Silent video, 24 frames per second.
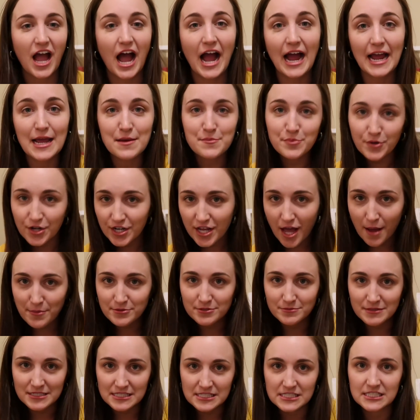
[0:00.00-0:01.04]
I am pretty
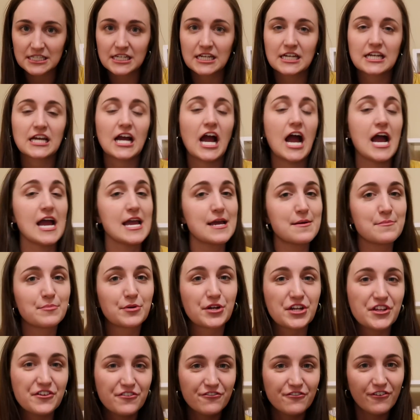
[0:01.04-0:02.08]
optimistic, I am
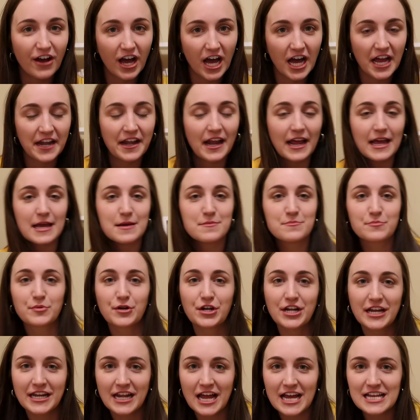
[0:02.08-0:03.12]
pretty fun, I am
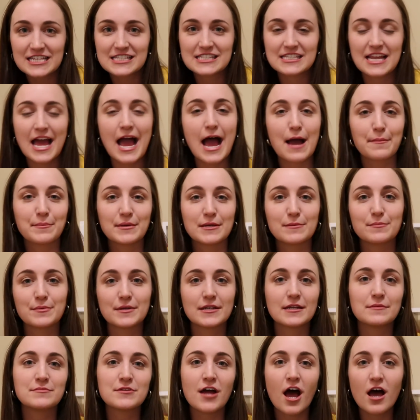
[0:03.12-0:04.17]
pretty nice and happy,
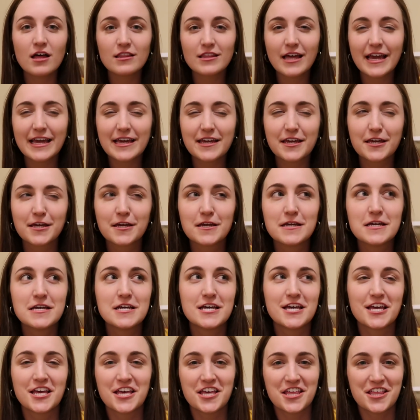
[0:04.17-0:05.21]
but I'm not like
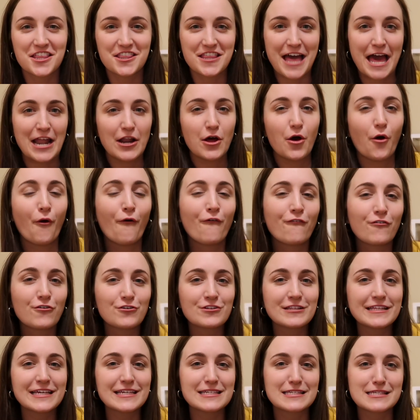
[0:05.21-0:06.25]
that
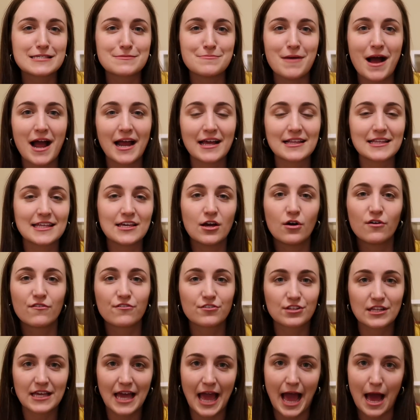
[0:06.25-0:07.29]
overly smiley,
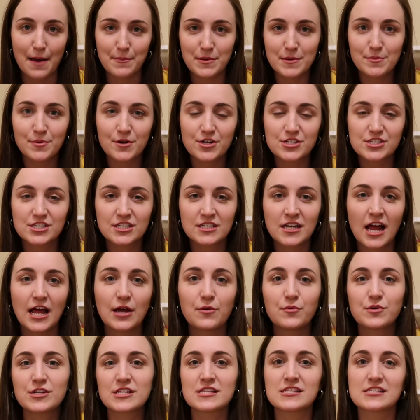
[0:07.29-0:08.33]
overly happy person. I
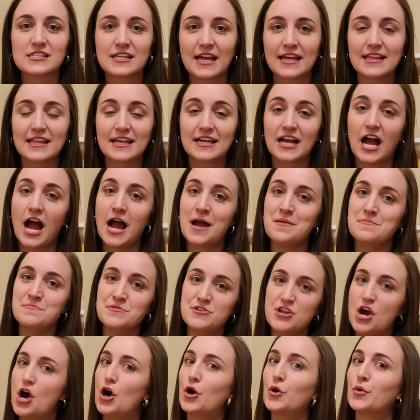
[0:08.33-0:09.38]
wouldn't say like
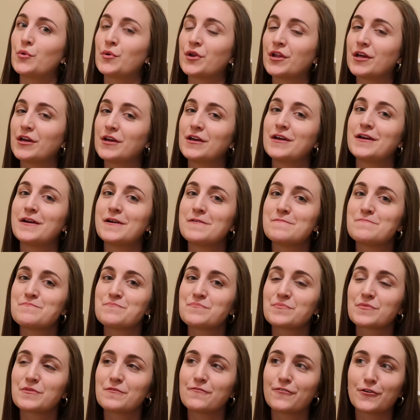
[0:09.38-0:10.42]
I'm known
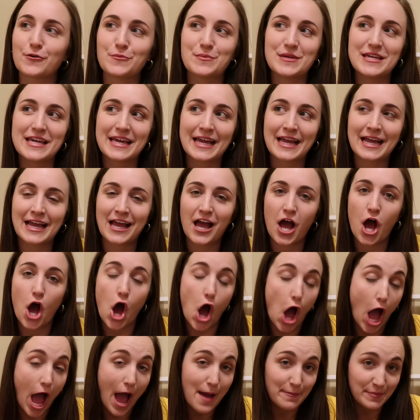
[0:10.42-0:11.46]
for being
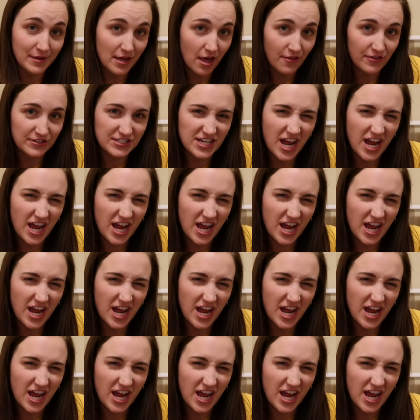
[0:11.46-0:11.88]
happy all the